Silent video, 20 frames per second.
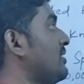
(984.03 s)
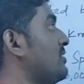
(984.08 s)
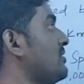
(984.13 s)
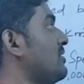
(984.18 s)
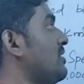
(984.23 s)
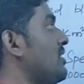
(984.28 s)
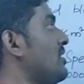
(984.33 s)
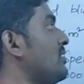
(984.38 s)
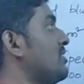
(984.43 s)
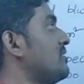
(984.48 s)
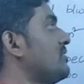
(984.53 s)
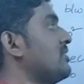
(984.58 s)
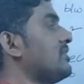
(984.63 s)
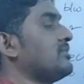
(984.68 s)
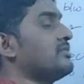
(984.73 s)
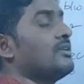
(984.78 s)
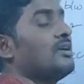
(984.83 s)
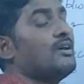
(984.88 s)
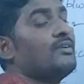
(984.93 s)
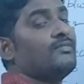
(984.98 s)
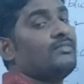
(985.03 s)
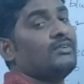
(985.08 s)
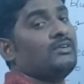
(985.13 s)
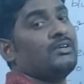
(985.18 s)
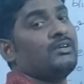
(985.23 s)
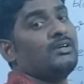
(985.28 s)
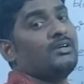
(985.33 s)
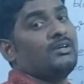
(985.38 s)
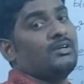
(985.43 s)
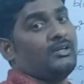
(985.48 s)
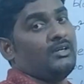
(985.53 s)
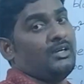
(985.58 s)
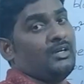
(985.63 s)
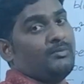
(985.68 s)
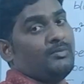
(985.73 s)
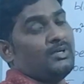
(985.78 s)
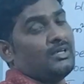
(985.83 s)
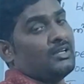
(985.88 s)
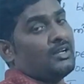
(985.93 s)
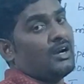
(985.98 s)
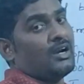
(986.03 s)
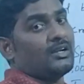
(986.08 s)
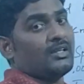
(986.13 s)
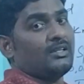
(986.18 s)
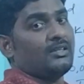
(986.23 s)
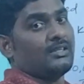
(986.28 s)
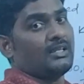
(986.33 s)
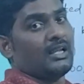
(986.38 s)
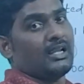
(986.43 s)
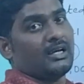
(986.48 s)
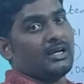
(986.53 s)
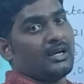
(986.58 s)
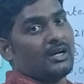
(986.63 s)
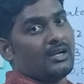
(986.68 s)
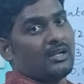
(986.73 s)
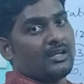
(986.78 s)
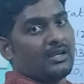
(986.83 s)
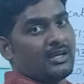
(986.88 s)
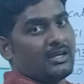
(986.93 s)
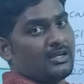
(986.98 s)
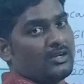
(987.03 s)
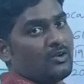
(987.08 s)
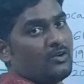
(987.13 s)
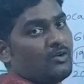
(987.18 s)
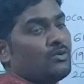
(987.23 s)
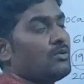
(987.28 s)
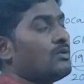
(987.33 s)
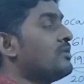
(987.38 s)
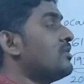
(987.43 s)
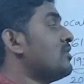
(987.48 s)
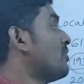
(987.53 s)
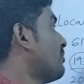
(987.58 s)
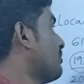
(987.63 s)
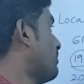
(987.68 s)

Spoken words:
and Krishna districts of AP, not in Telangana right now.